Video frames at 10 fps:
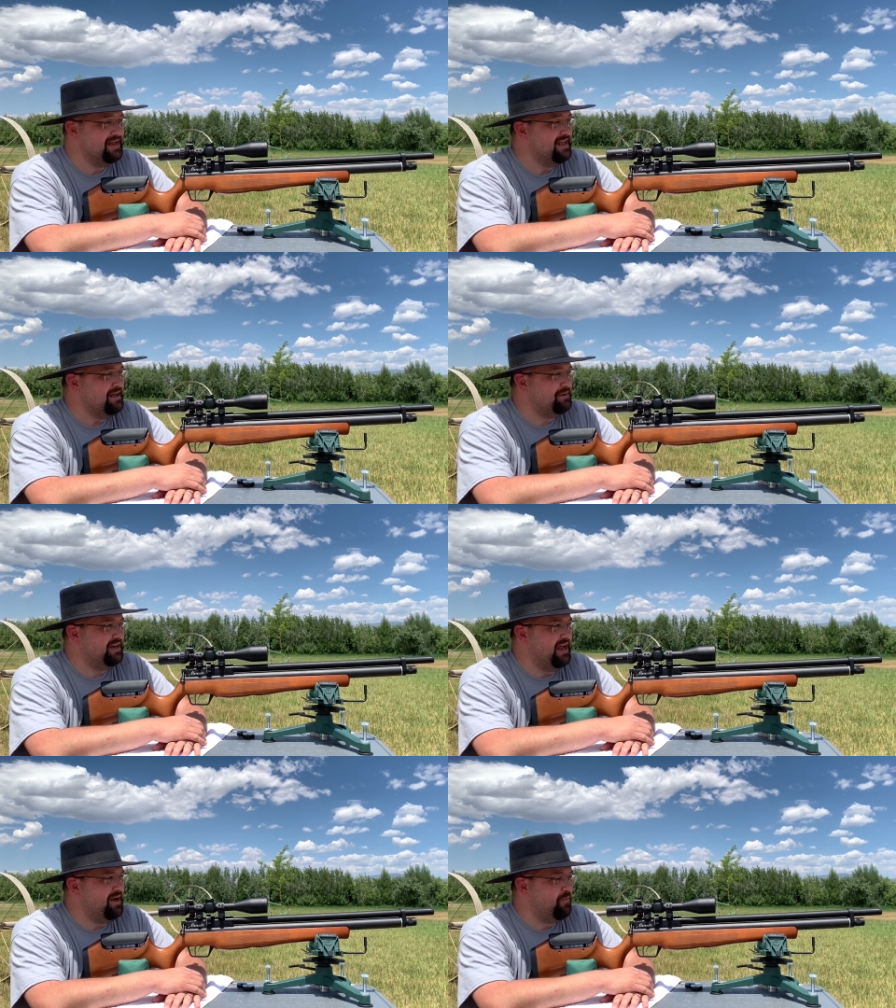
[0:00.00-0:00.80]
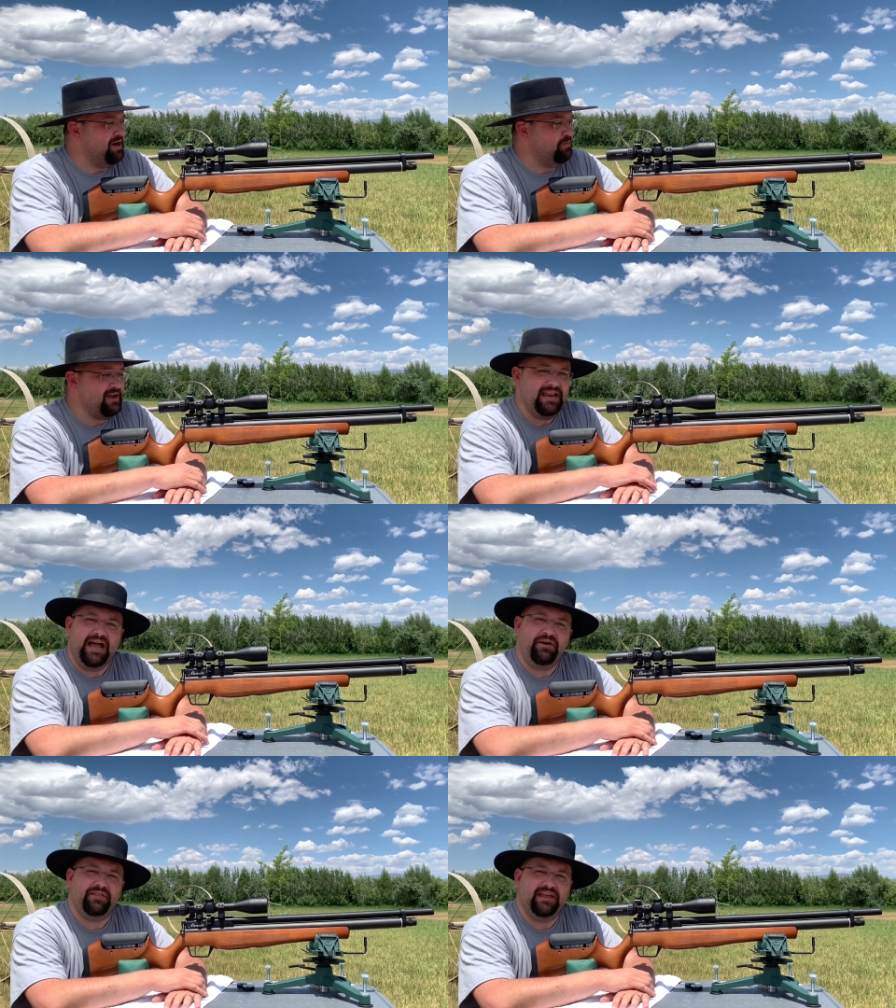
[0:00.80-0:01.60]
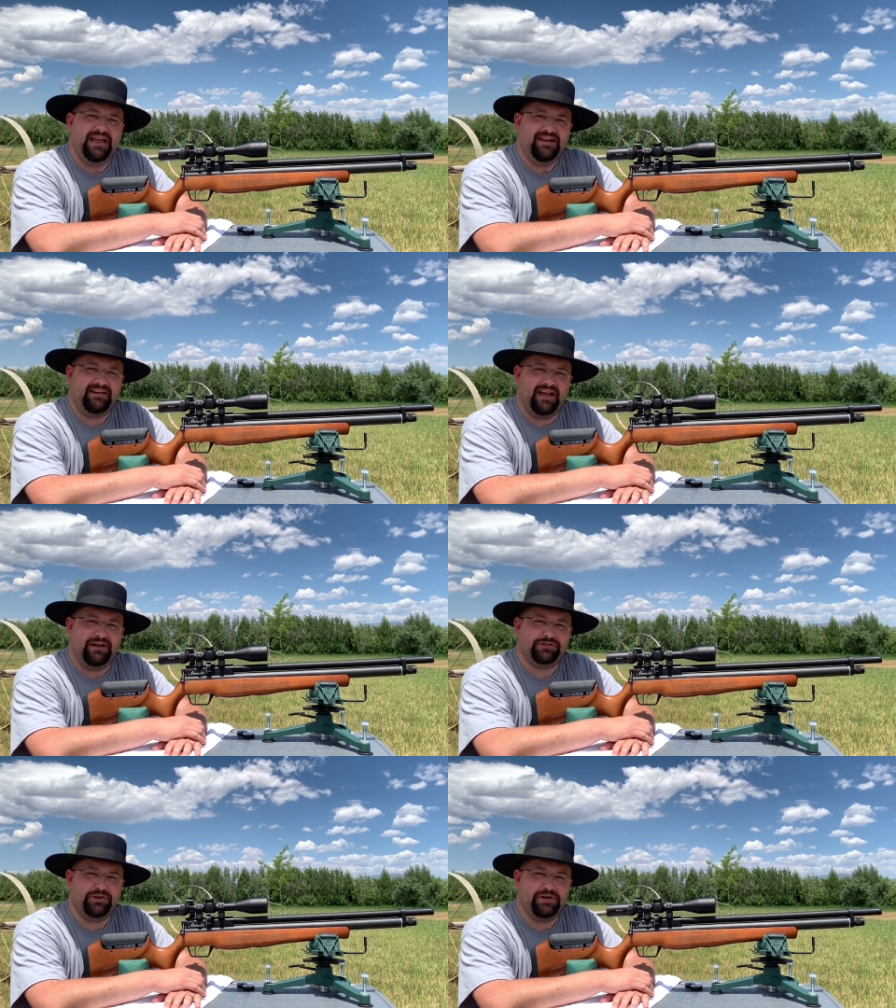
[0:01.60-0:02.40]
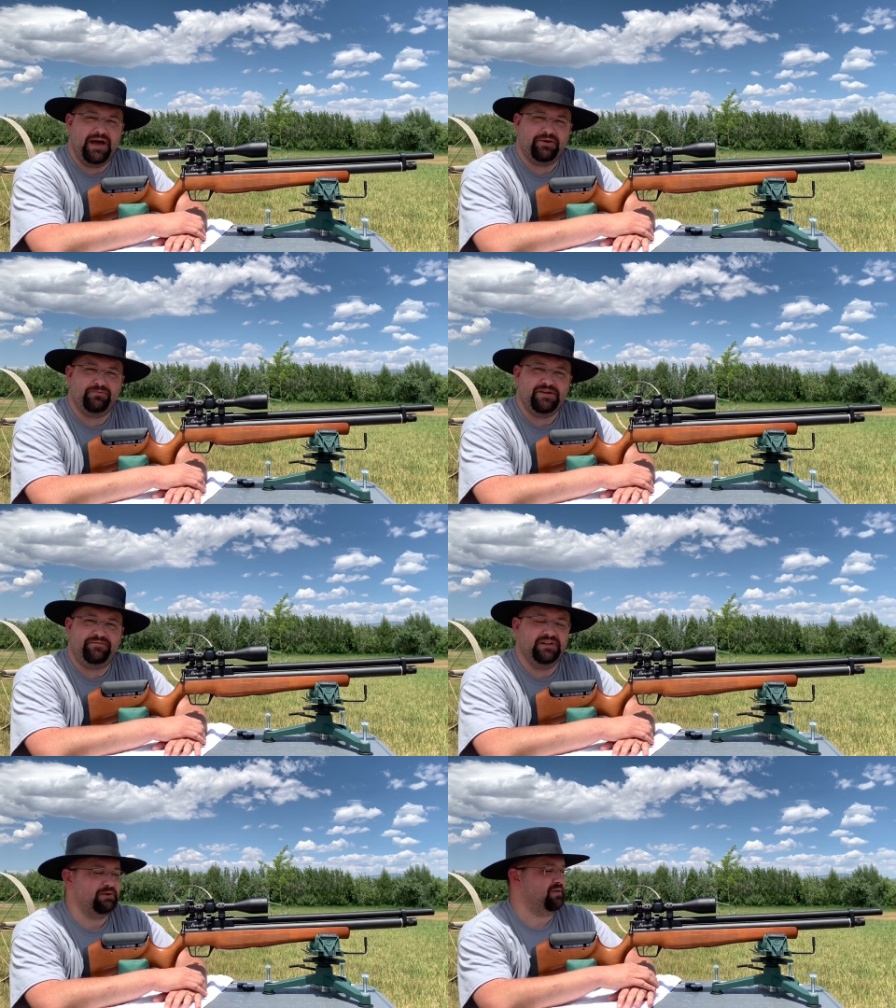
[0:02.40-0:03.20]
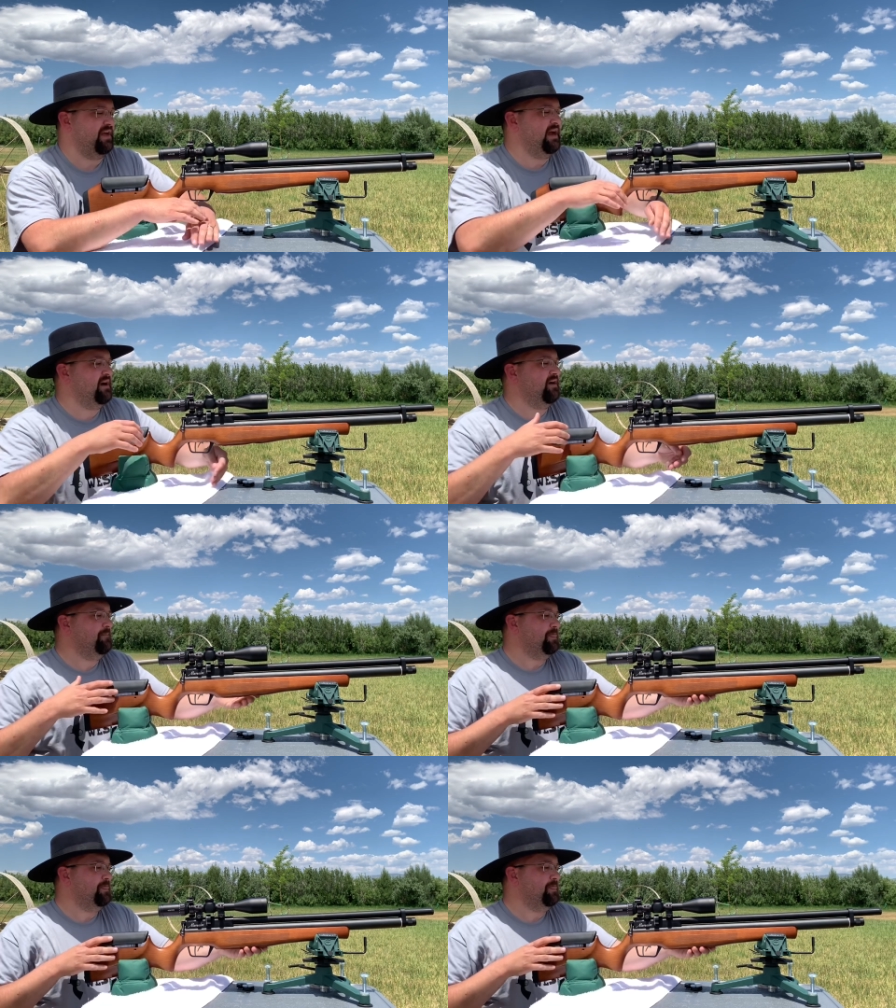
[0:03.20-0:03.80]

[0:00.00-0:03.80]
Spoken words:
But now, why don't we get out of the heat and I'll show you how to refill it with air,